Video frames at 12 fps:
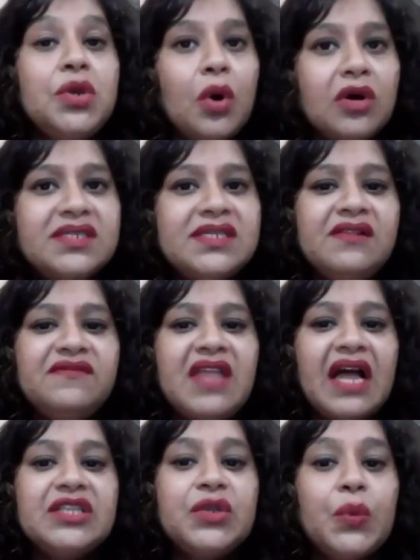yourself
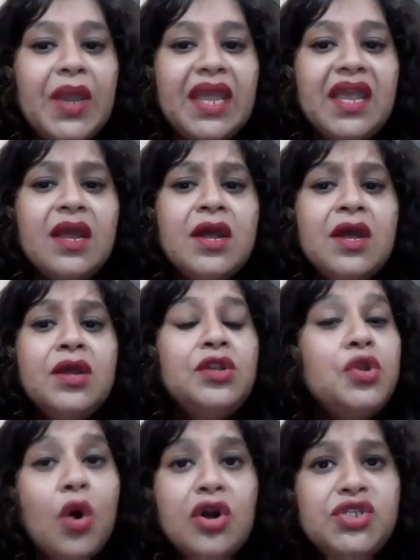that way,
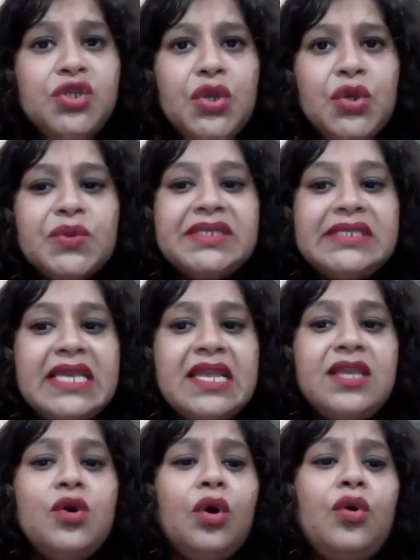nor do you
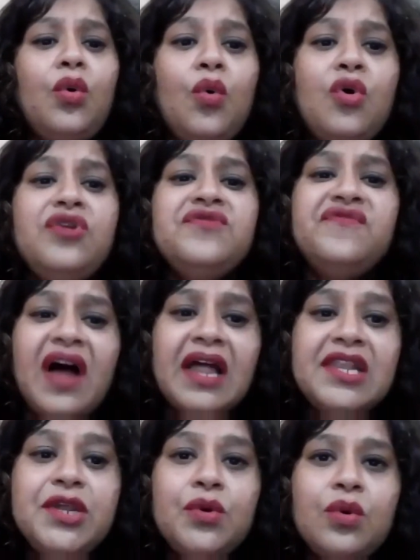see your own
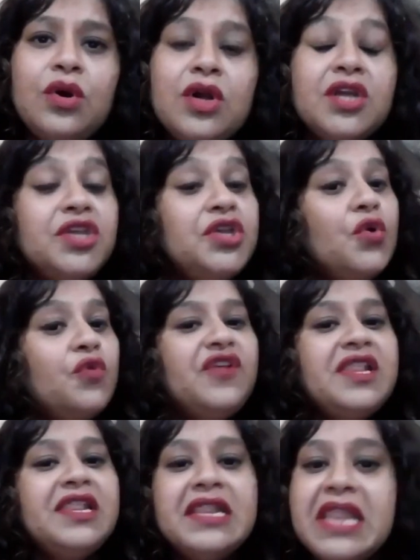value, you
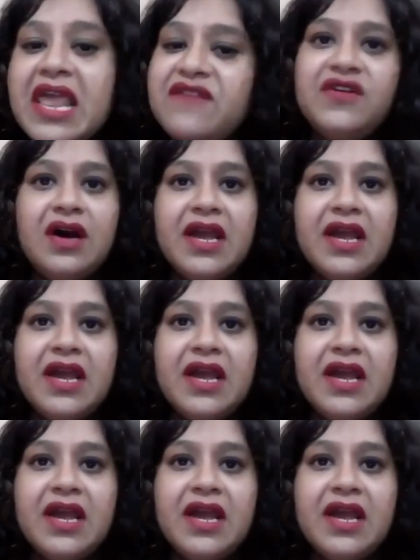will never